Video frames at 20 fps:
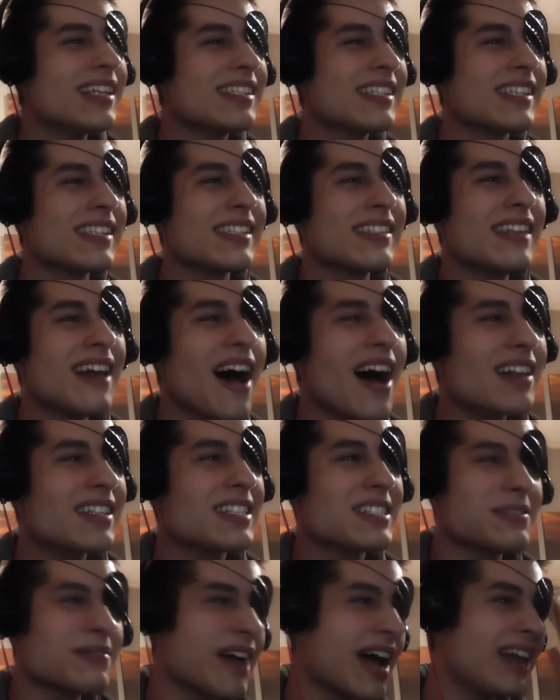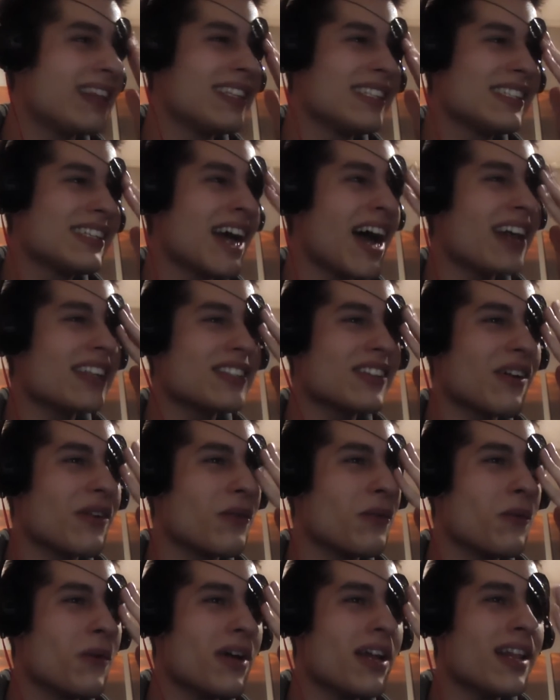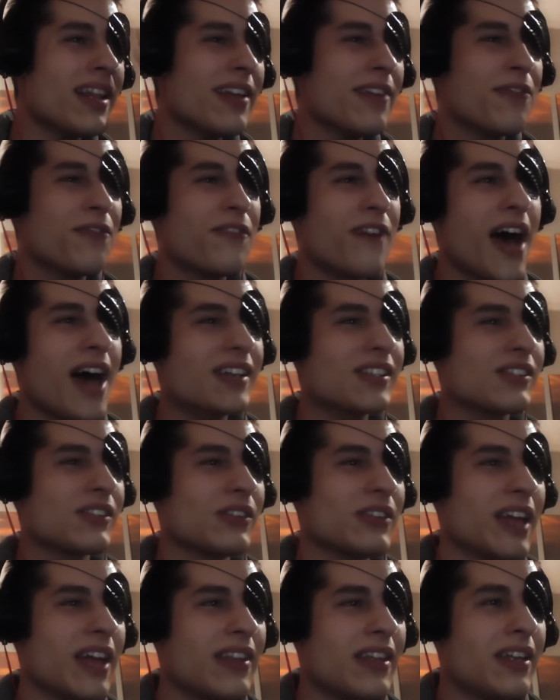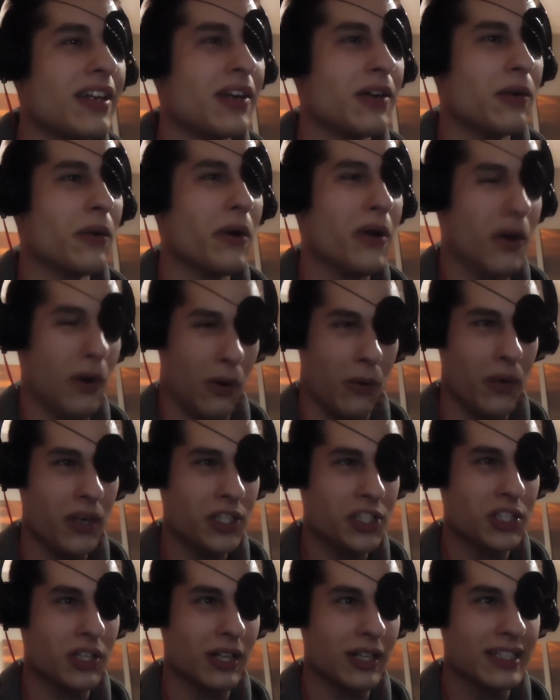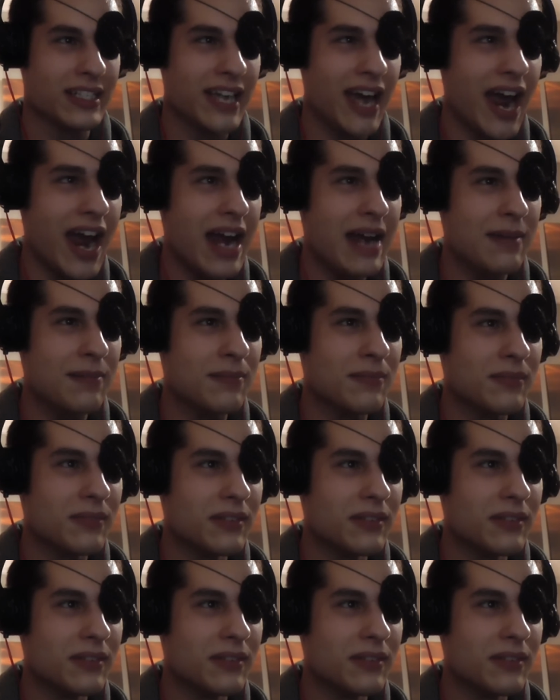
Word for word: this is nuts, man! These guys are really faster than in the original game!